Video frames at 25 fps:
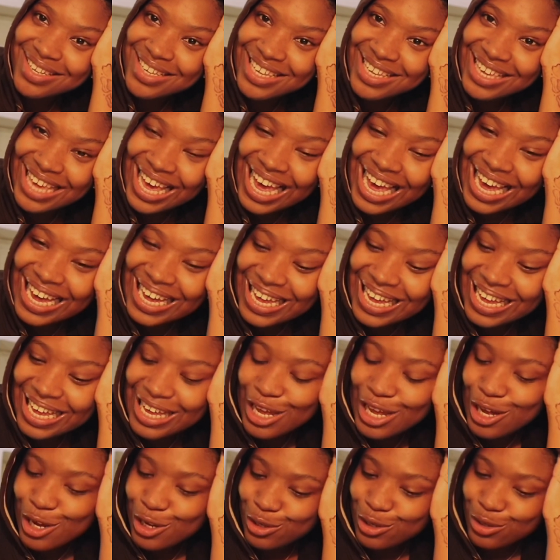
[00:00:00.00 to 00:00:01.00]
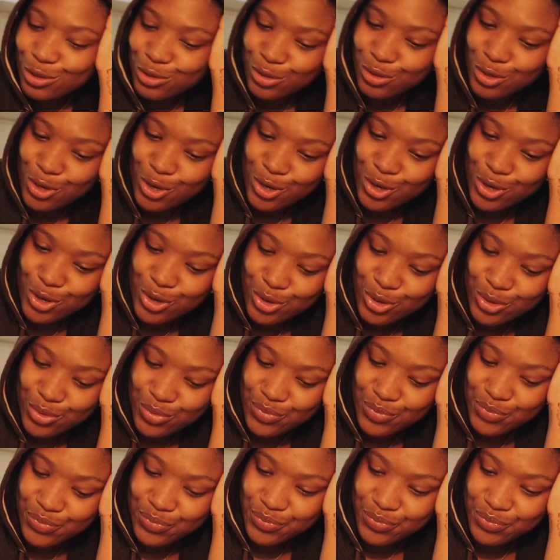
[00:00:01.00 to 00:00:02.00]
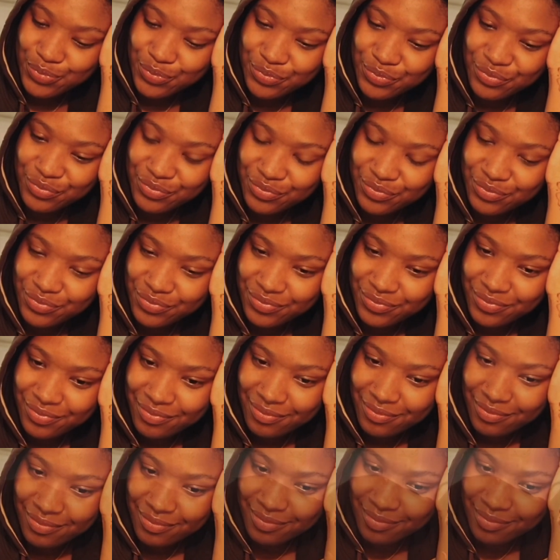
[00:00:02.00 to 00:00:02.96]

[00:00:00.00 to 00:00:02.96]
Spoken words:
Yeah, so... So this